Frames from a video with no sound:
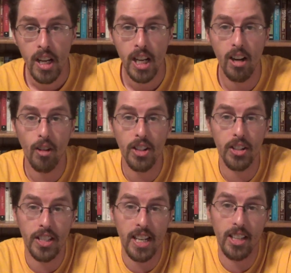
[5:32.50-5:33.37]
and what
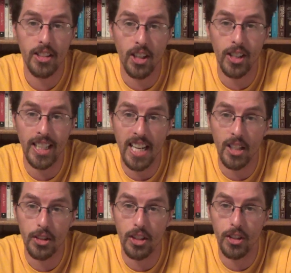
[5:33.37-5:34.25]
does Sheldon
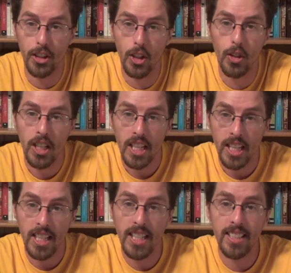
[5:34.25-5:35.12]
Adelson do?
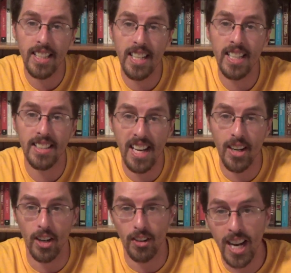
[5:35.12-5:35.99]
He sends out
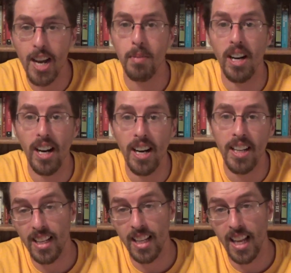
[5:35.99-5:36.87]
a
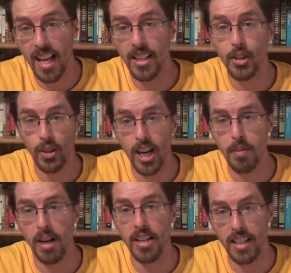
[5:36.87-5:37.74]
rabbi, and this
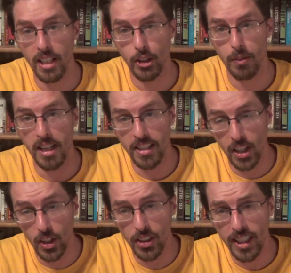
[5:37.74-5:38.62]
rabbi tells him that
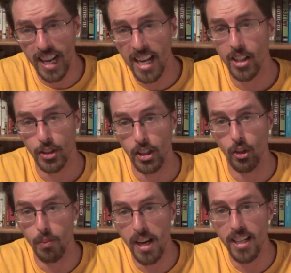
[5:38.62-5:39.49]
Sheldon Adelson
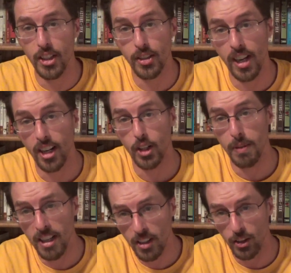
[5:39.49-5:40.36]
will pay his daughter's
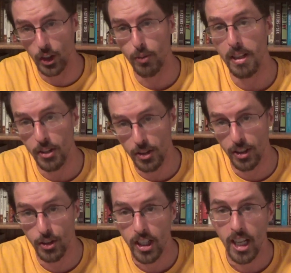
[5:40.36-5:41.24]
medical
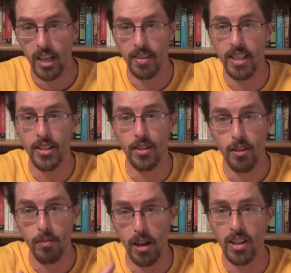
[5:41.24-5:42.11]
expenses if he
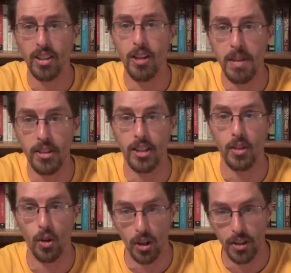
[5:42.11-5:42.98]
publicly admits in
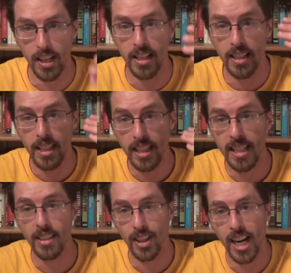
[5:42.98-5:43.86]
court that
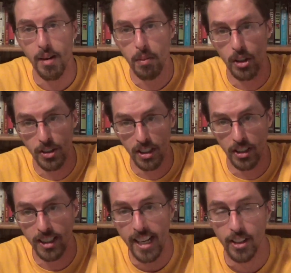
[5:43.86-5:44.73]
he libeled
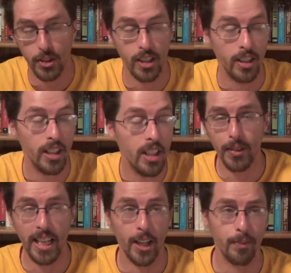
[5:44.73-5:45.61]
Sheldon Adelson.
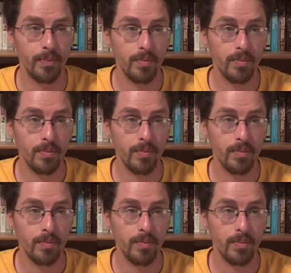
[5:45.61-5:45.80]
Now,